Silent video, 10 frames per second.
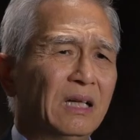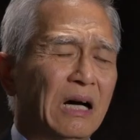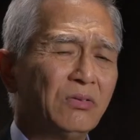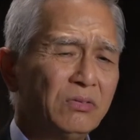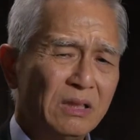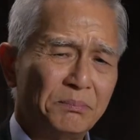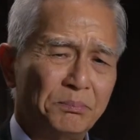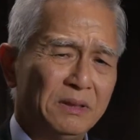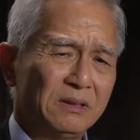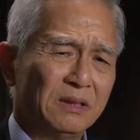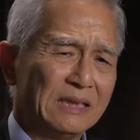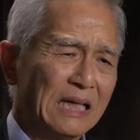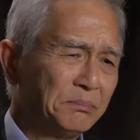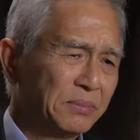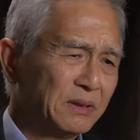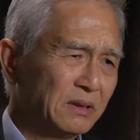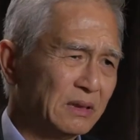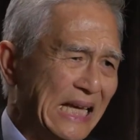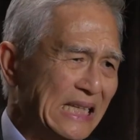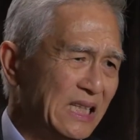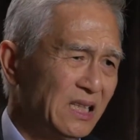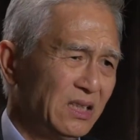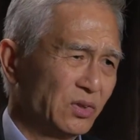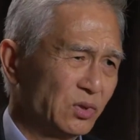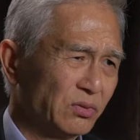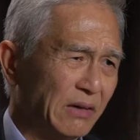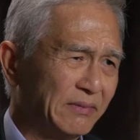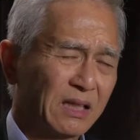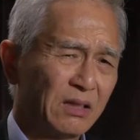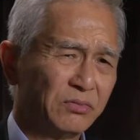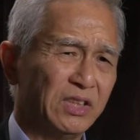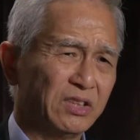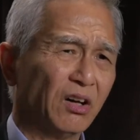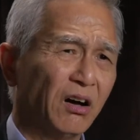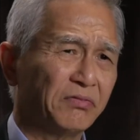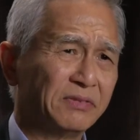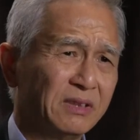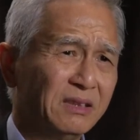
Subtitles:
How could a person, young person, 18 years old, have that kind of resolve?